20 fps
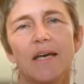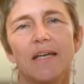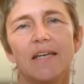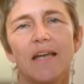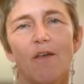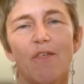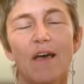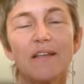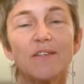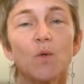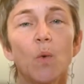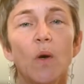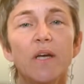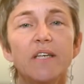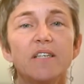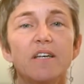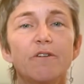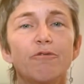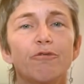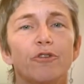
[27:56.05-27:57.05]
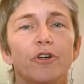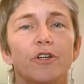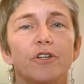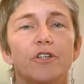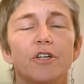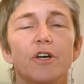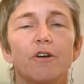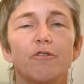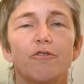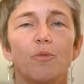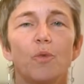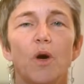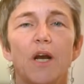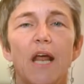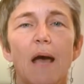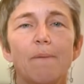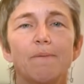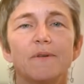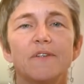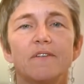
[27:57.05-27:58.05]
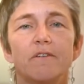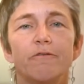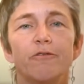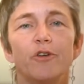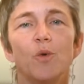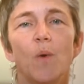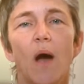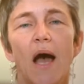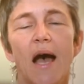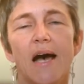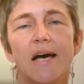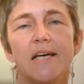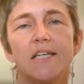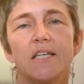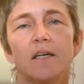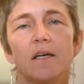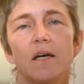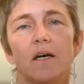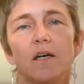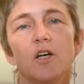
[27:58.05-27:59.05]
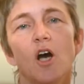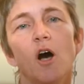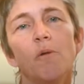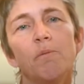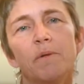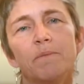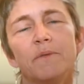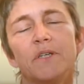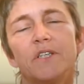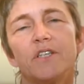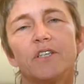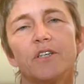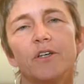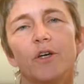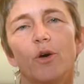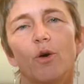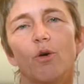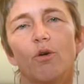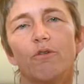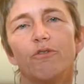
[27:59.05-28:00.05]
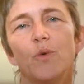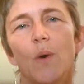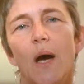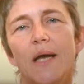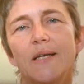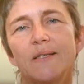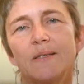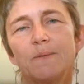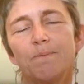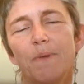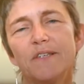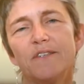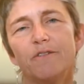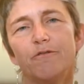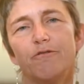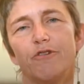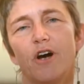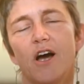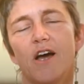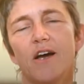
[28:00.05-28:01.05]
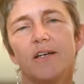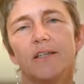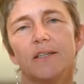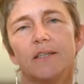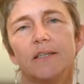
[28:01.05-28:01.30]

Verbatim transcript: Now that's quite different from what happens if you add a complement or if you add a specifier.